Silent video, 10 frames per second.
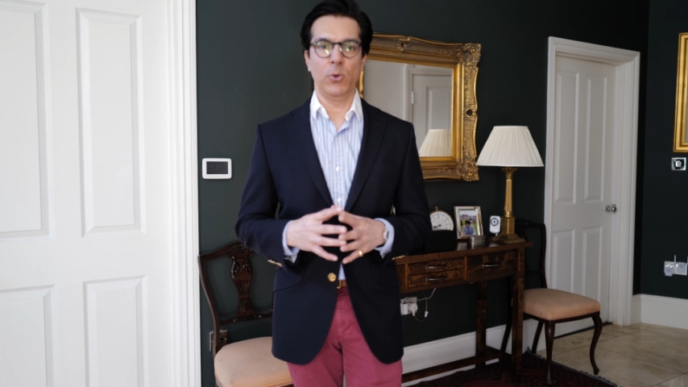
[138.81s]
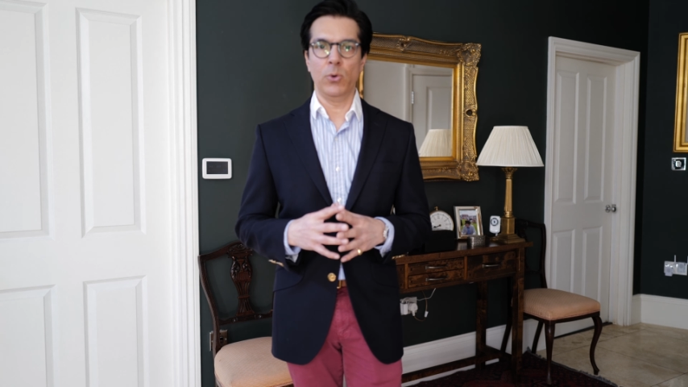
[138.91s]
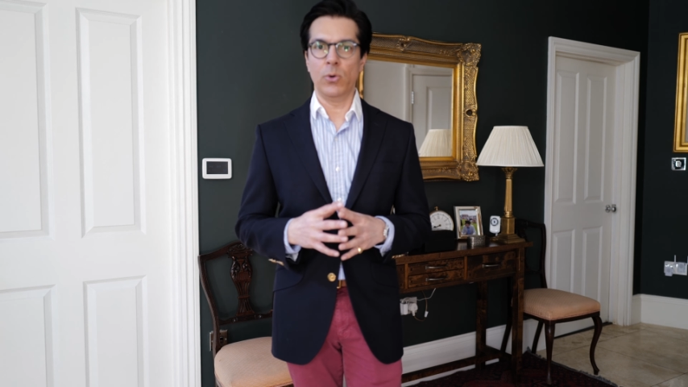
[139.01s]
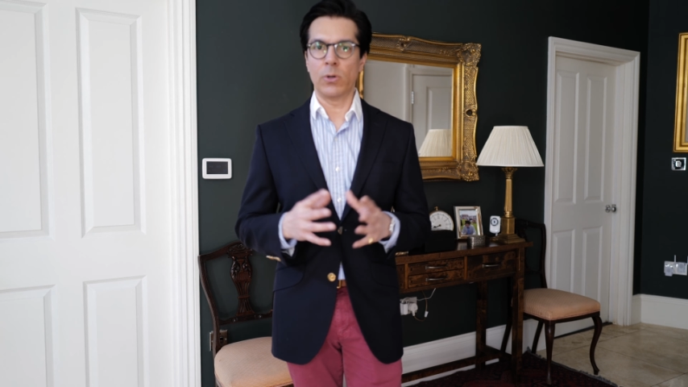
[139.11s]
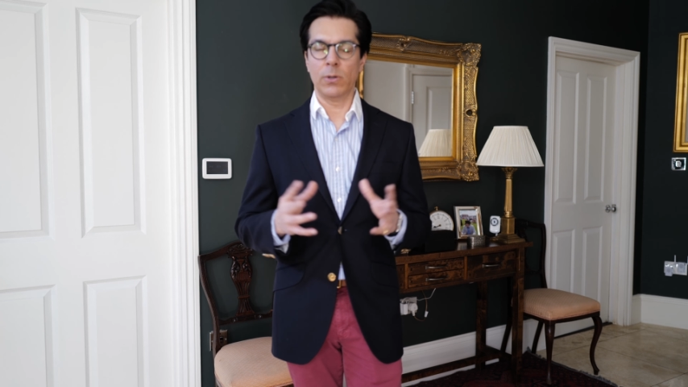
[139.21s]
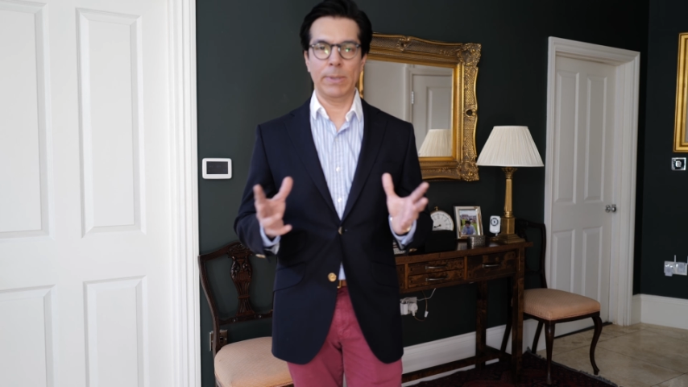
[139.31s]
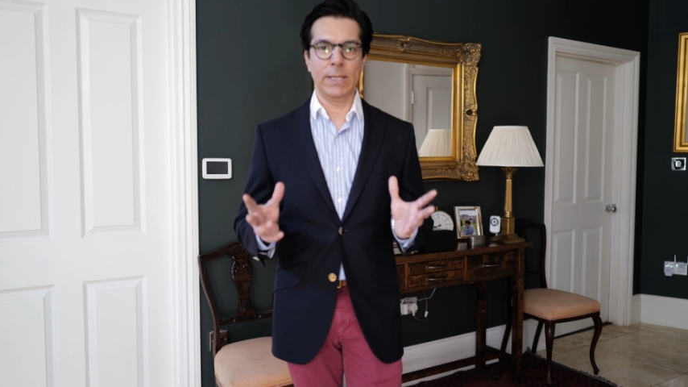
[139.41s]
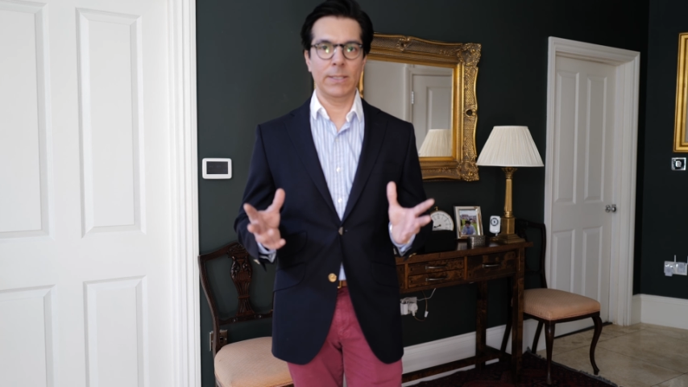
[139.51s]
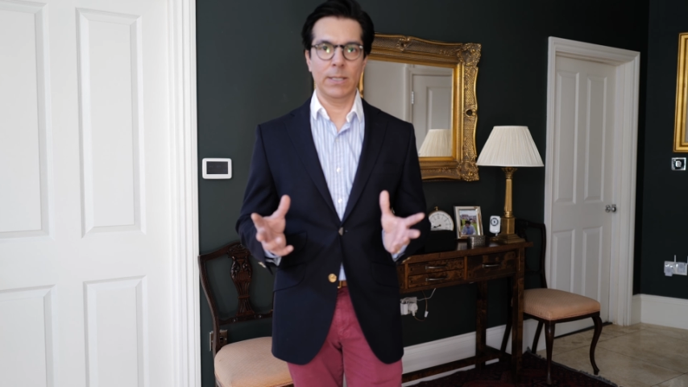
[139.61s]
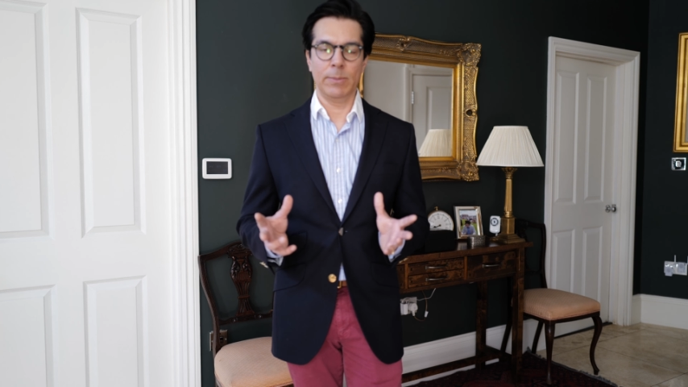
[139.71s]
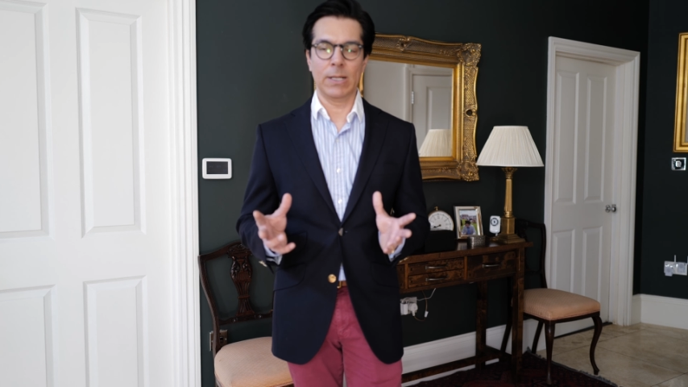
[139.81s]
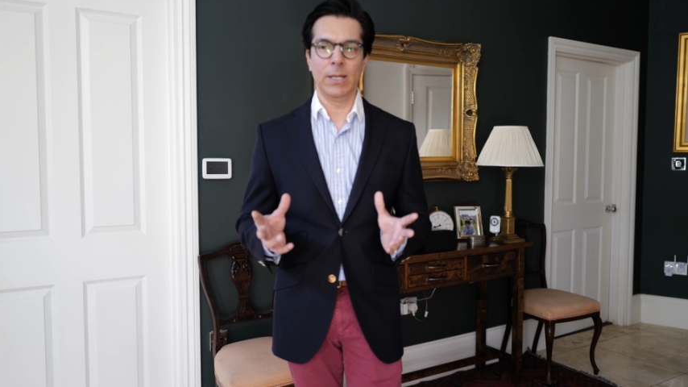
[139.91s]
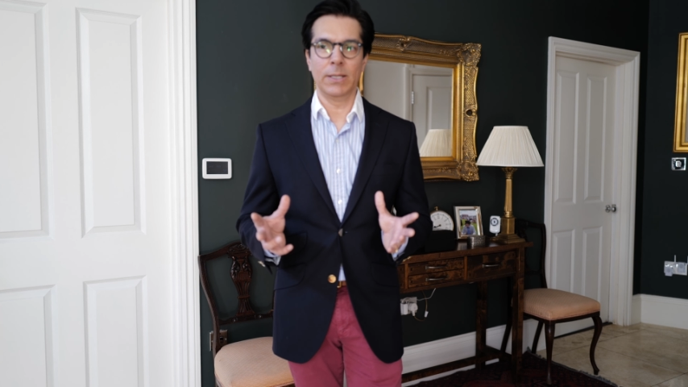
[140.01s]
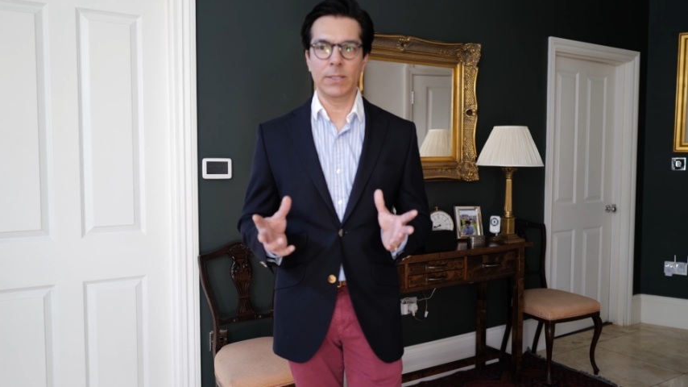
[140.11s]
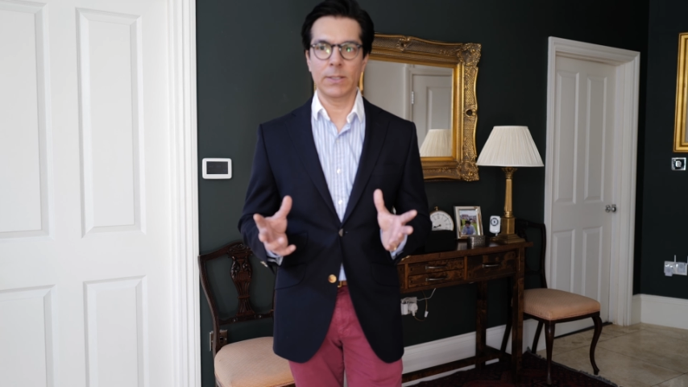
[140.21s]
or a pandemic
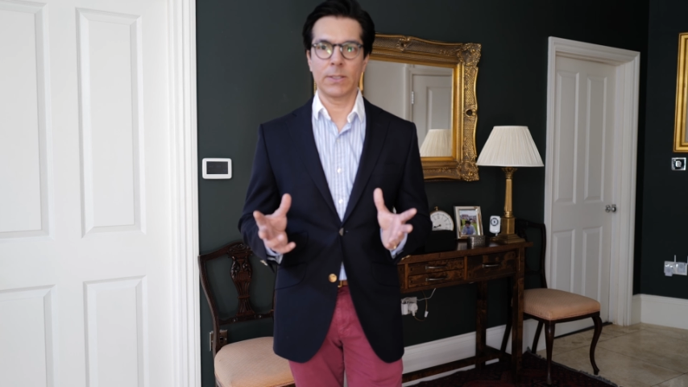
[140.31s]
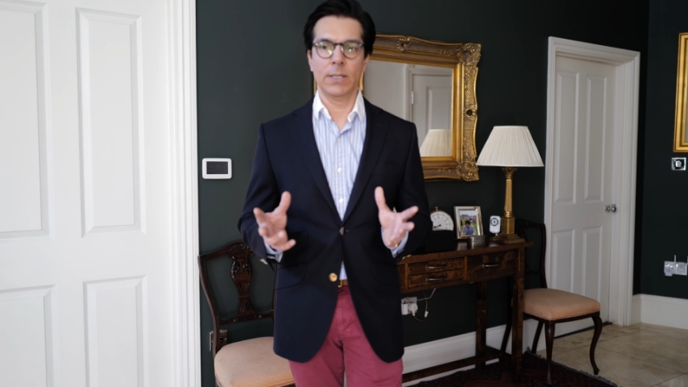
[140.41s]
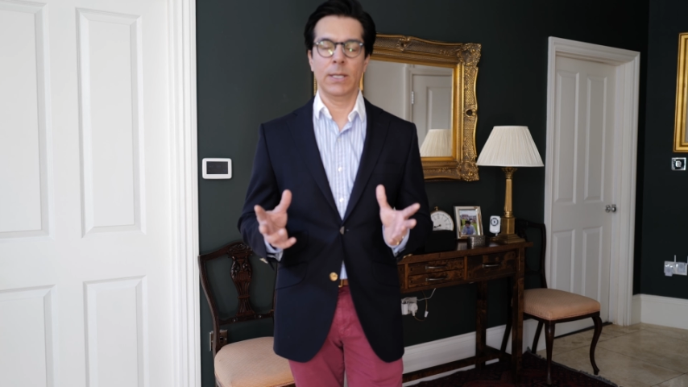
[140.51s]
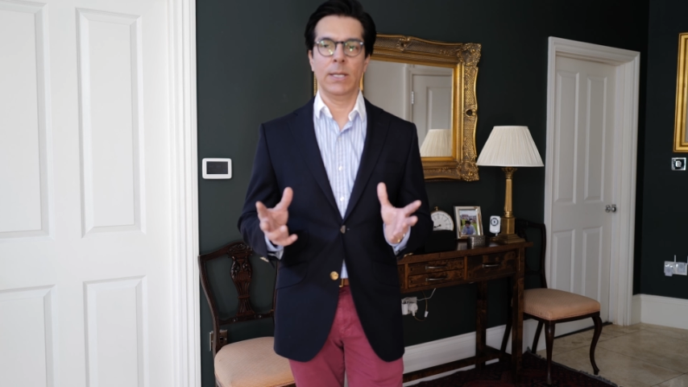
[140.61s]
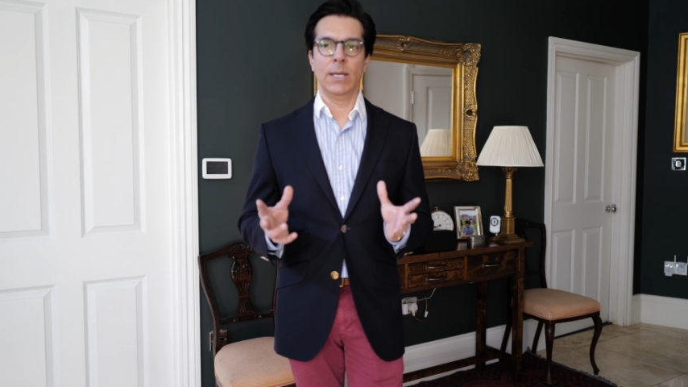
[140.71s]
like this,